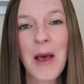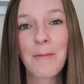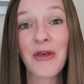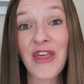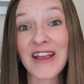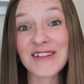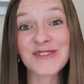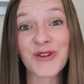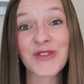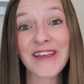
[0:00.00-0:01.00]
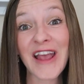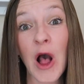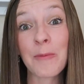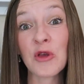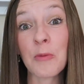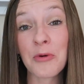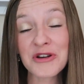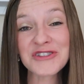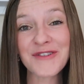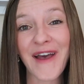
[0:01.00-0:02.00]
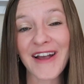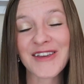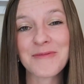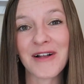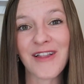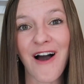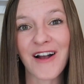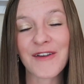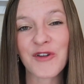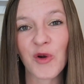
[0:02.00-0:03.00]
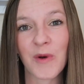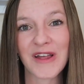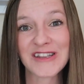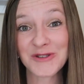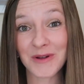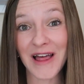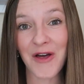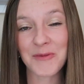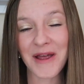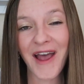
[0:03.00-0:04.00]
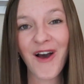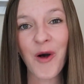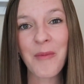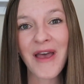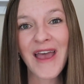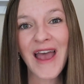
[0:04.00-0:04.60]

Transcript: but they can certainly help you push the vacuum along if you're willing to allow them to help.